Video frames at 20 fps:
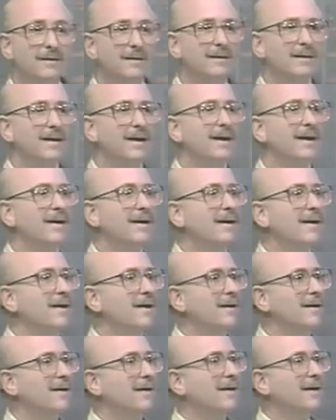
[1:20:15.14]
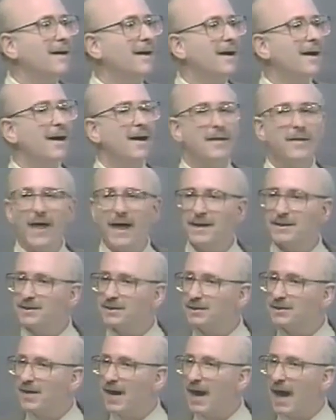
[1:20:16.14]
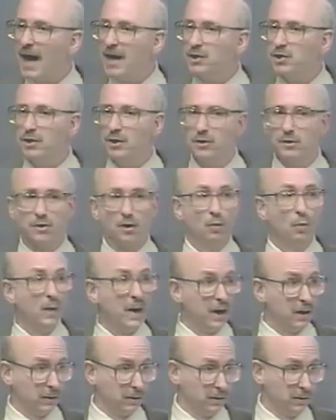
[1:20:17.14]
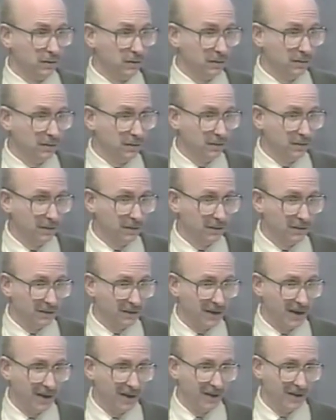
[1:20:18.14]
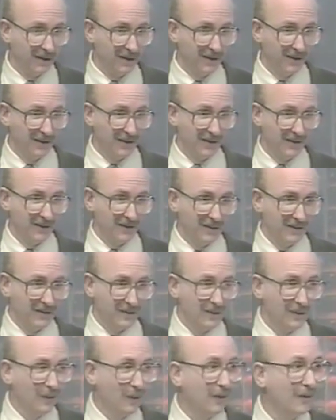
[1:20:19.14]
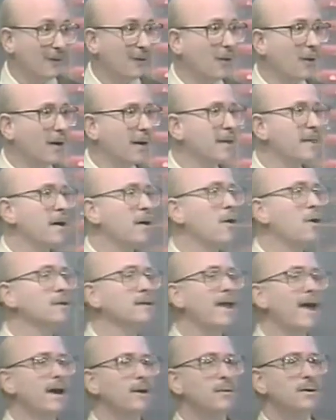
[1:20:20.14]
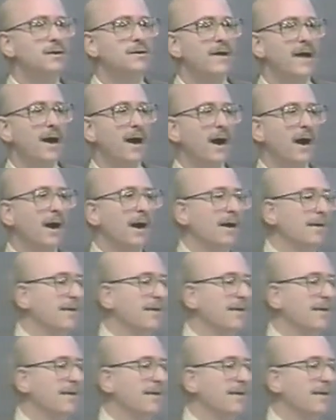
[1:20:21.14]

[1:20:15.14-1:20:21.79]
Okay. Uh, that is to say, engineers are weird. Okay. Or, or in their own language, they are,